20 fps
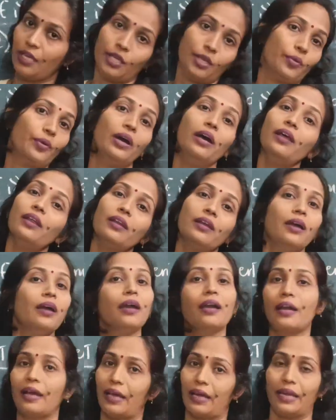Your
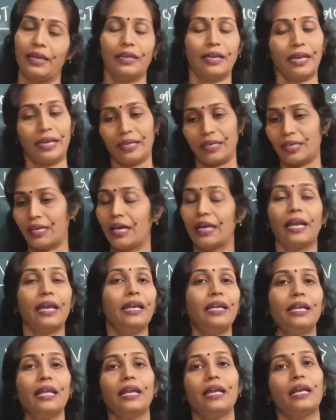current, and
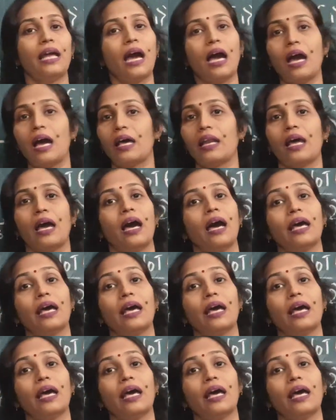current and R